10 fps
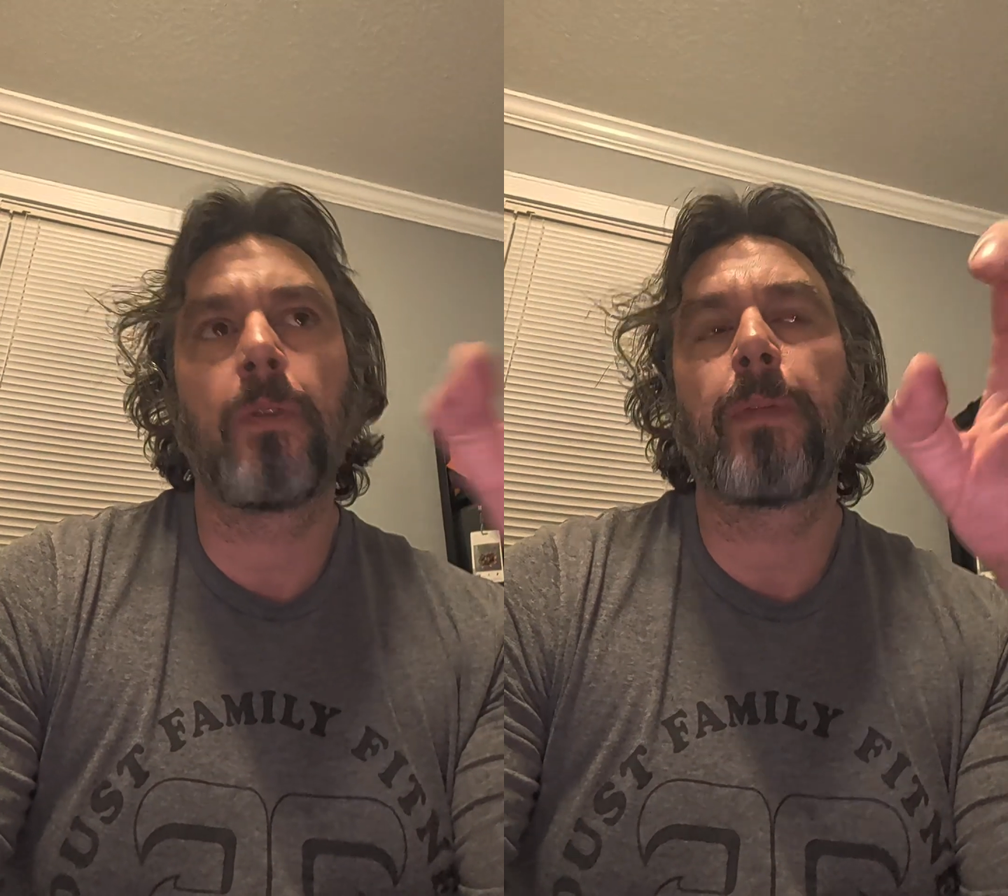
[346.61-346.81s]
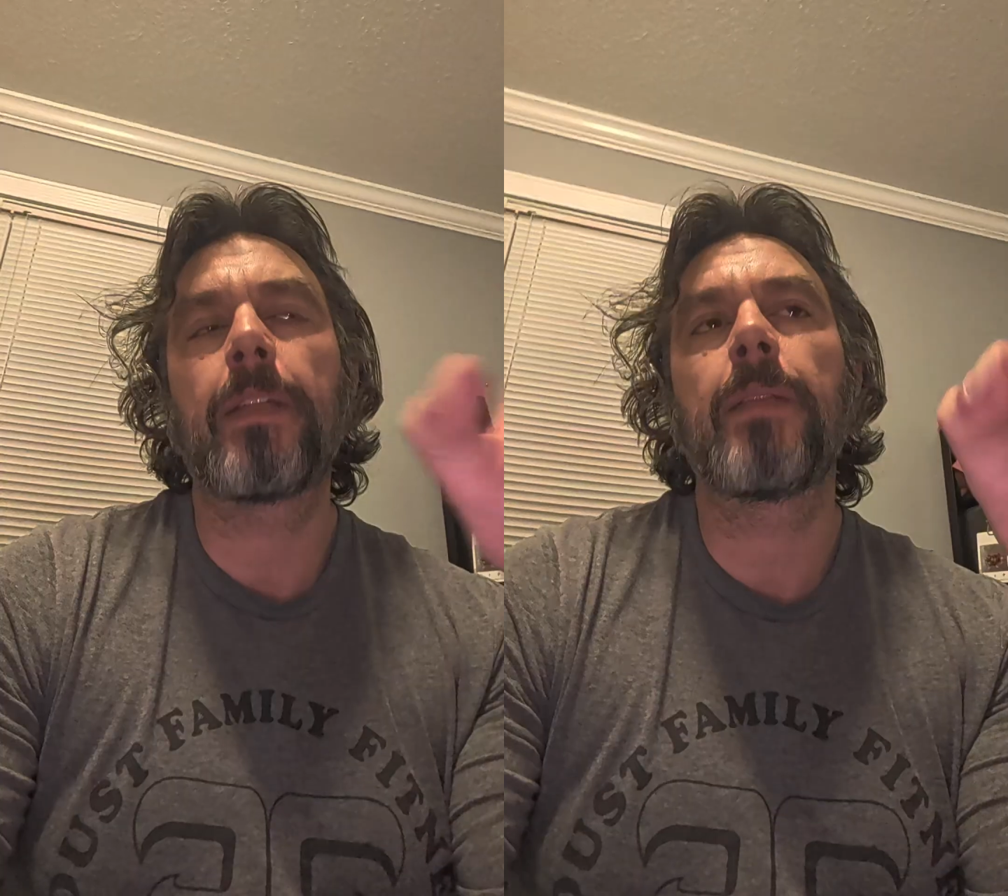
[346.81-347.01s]

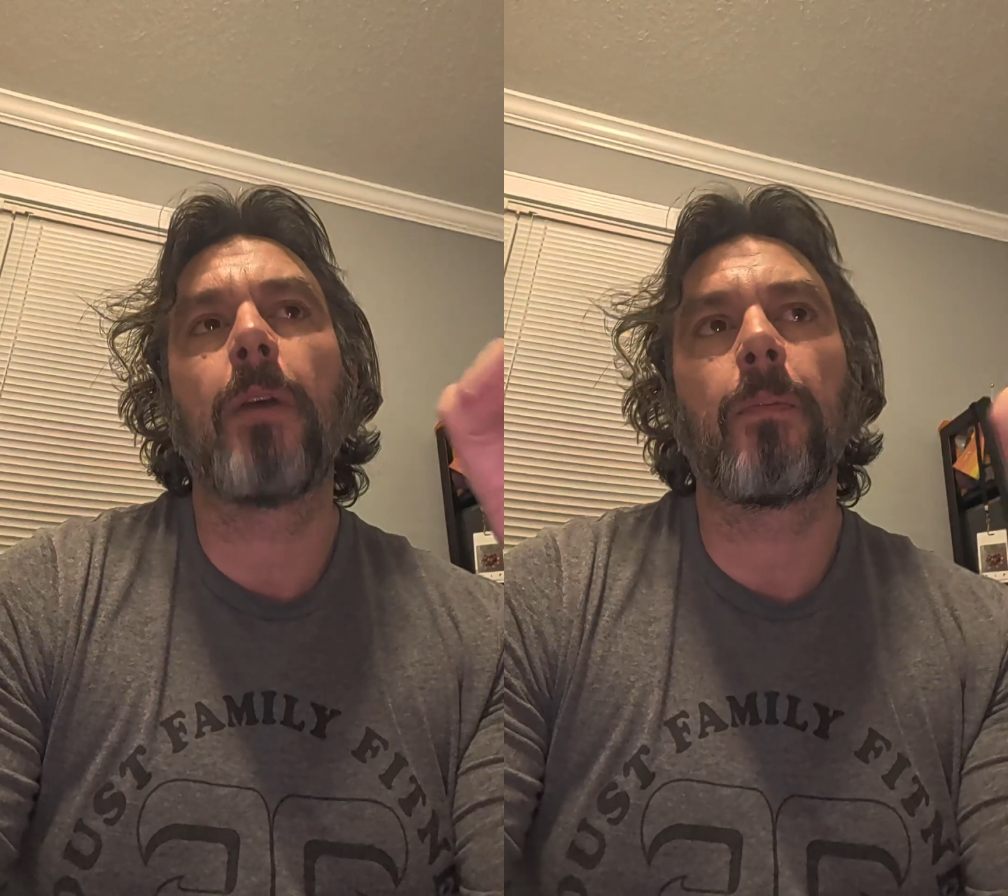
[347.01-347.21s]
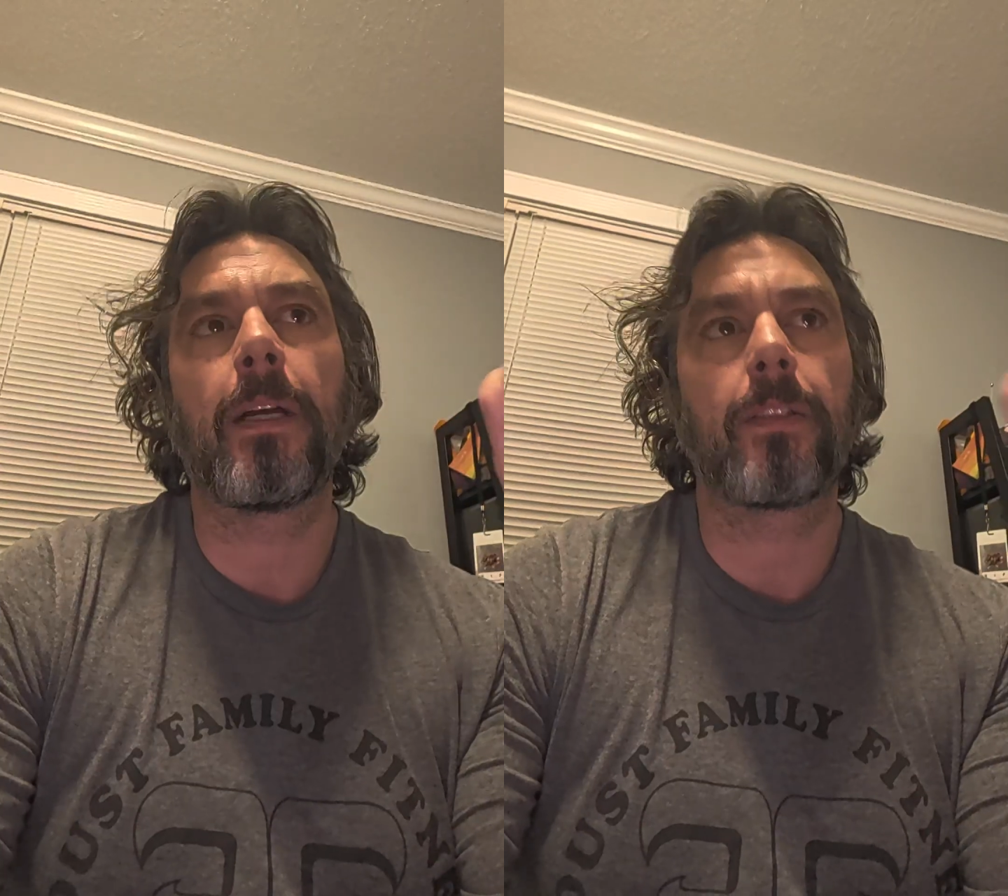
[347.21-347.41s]

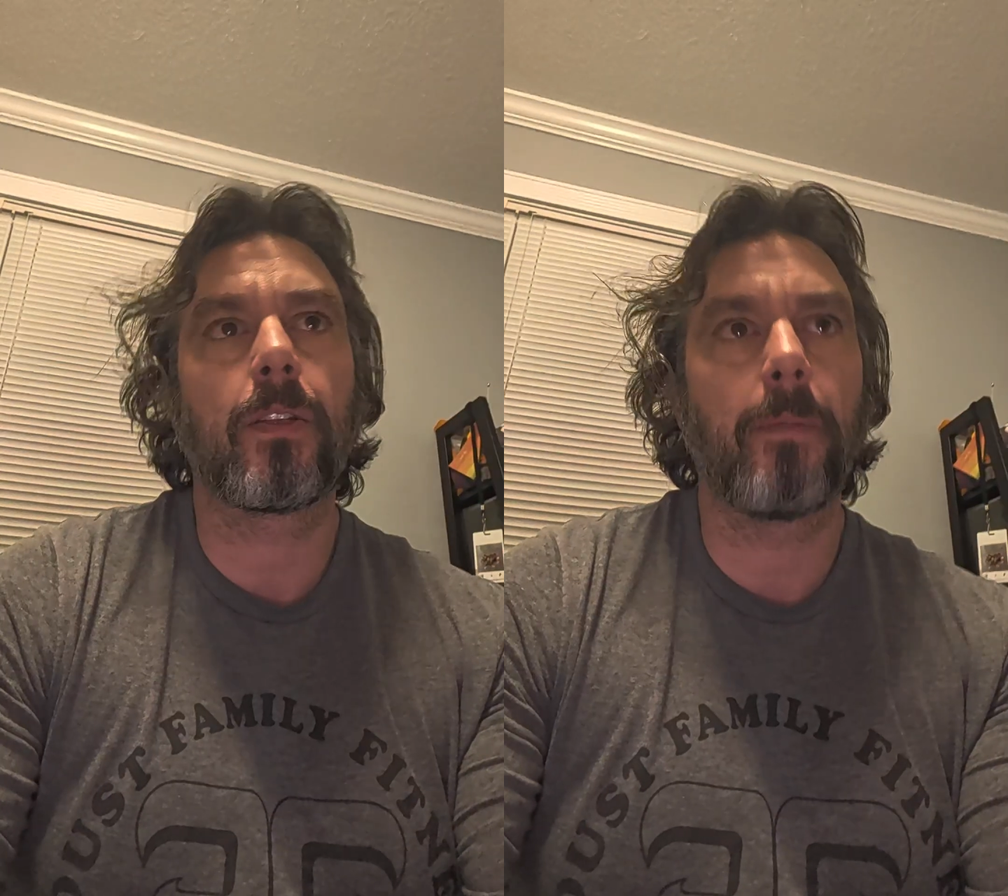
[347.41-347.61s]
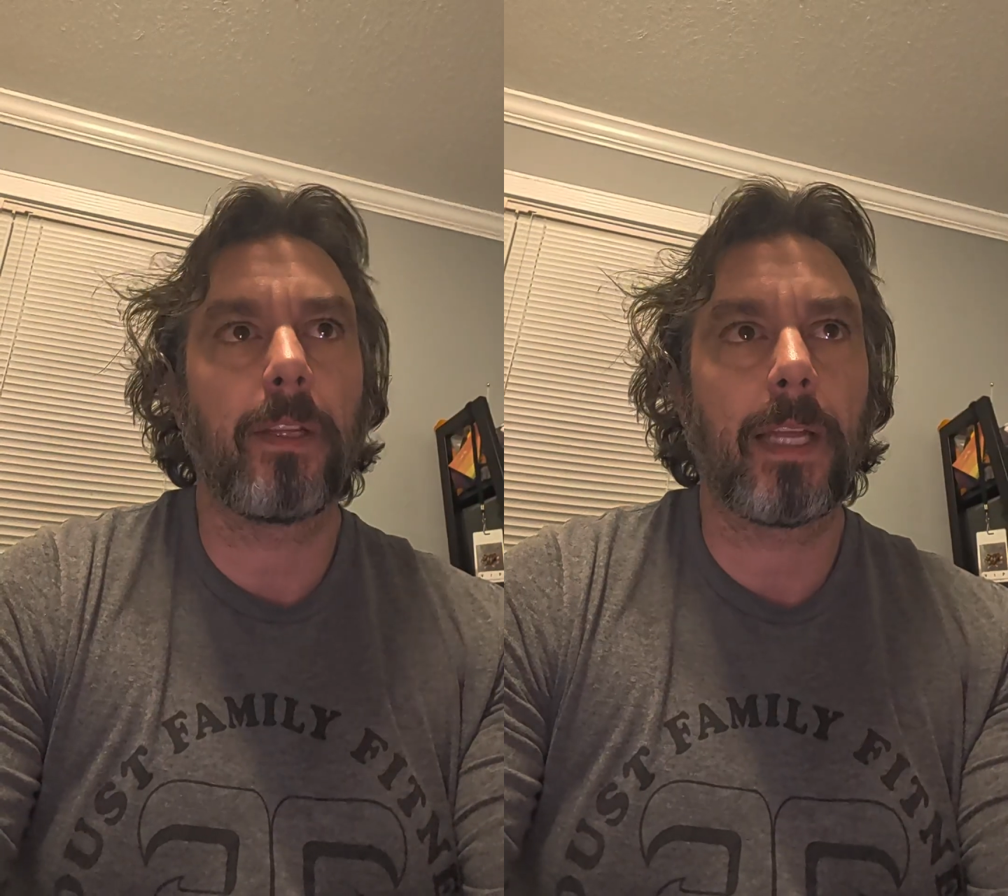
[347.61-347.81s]
Replacing the motor
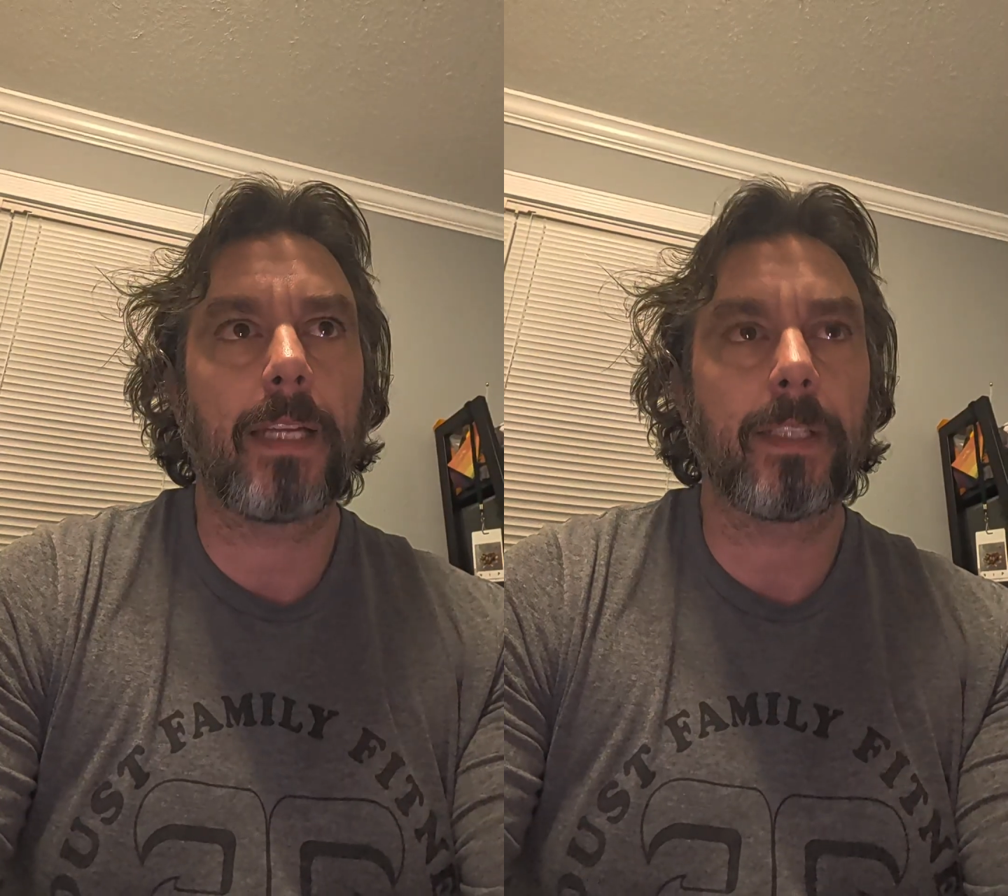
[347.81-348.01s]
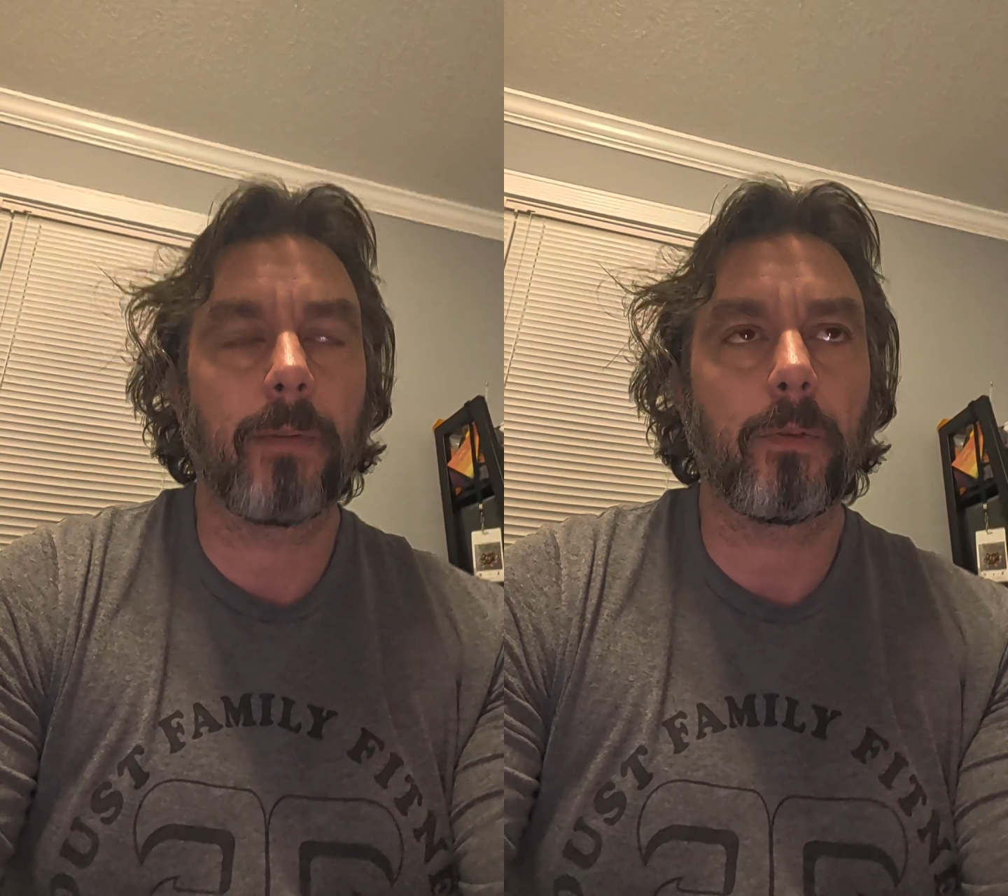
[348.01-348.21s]
mounts is going to
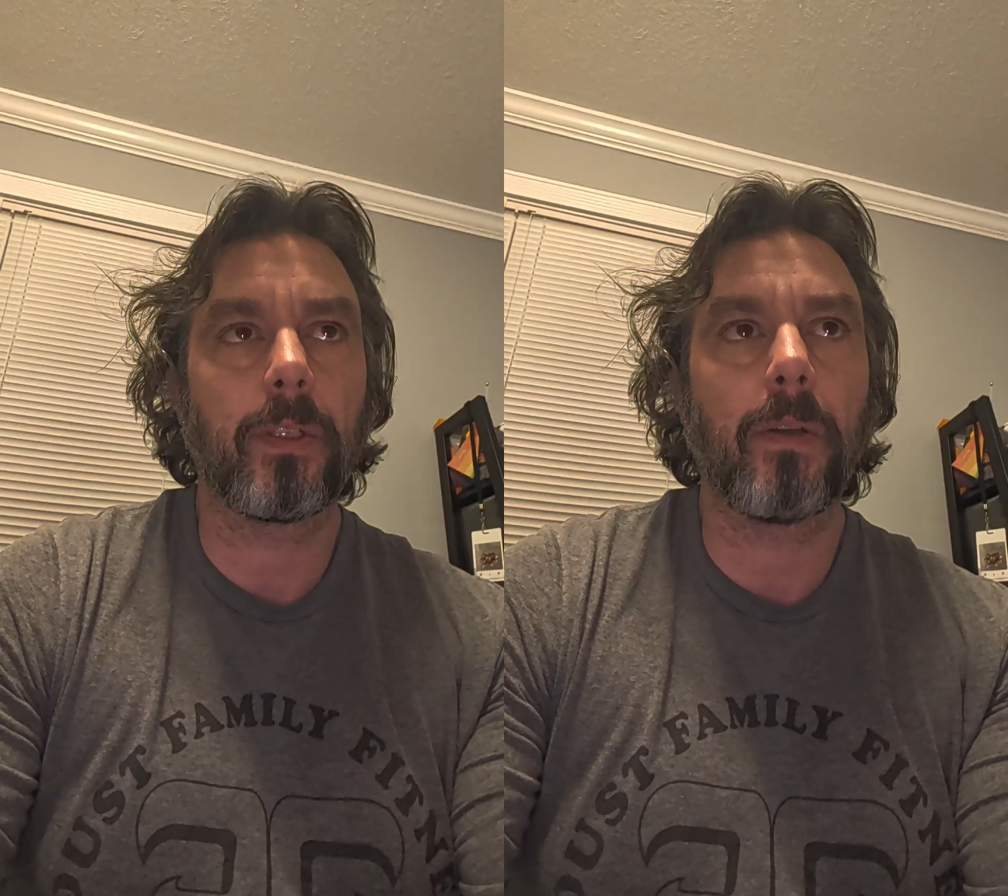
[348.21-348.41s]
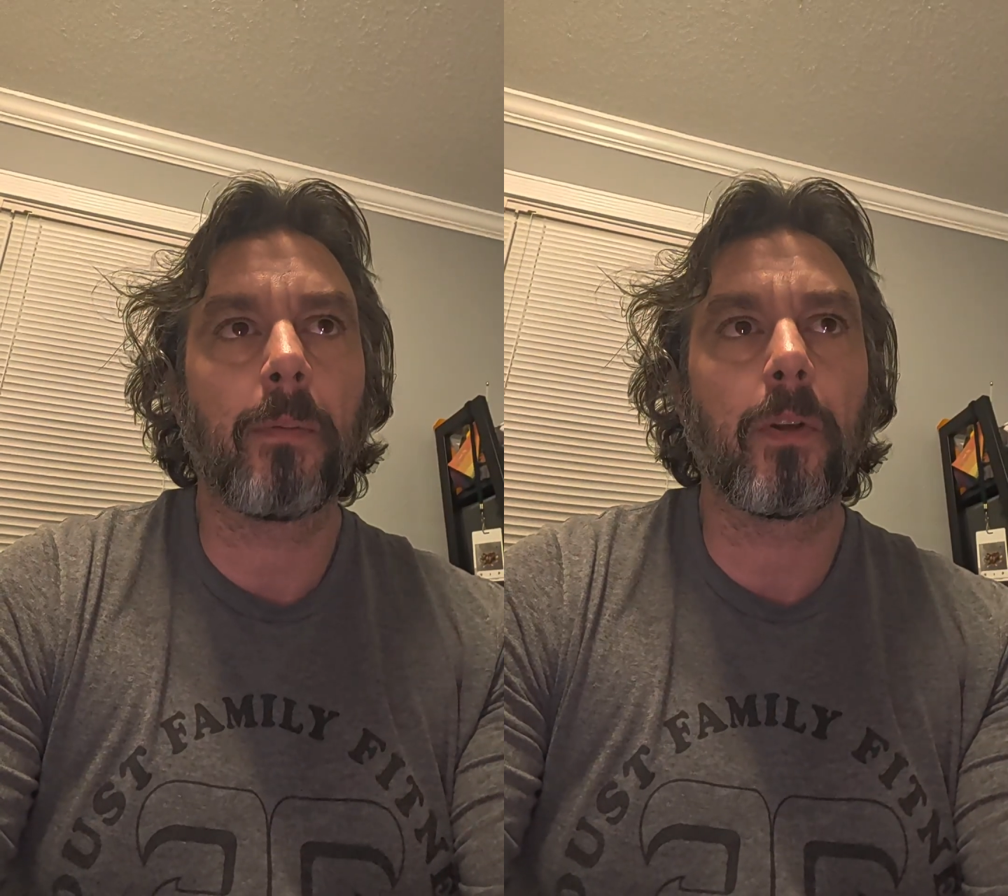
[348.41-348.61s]
be the last
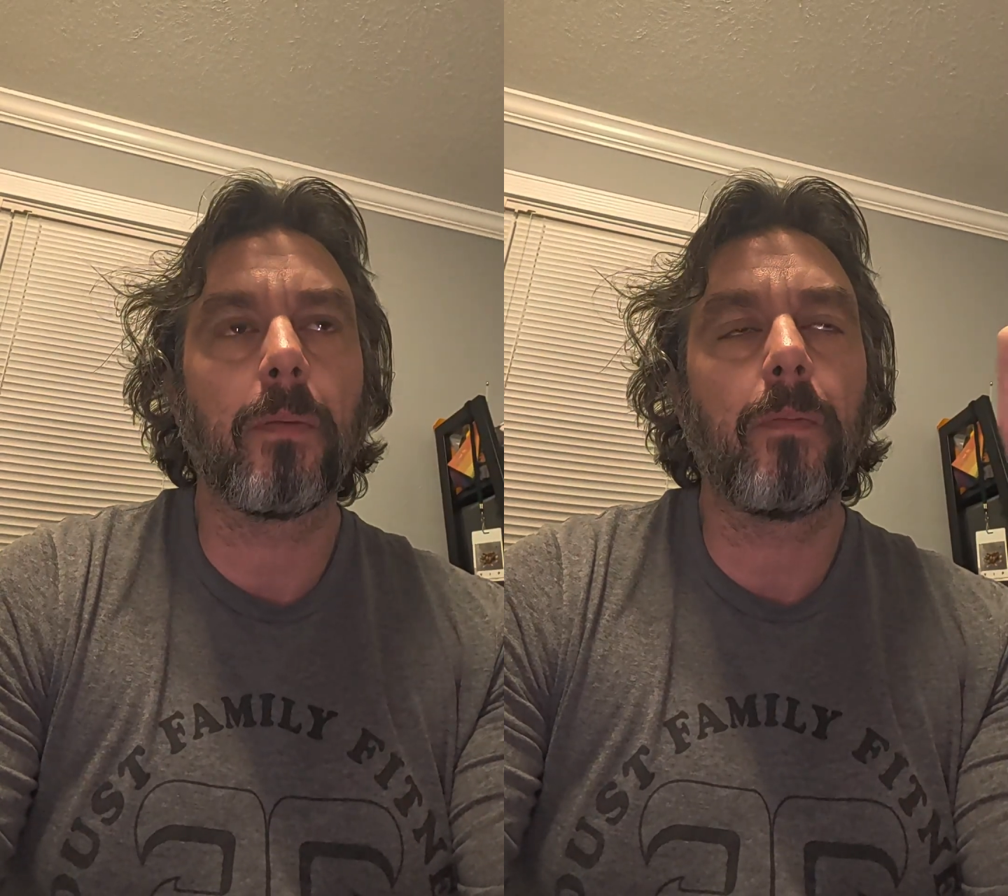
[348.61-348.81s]
thing I'm going to do.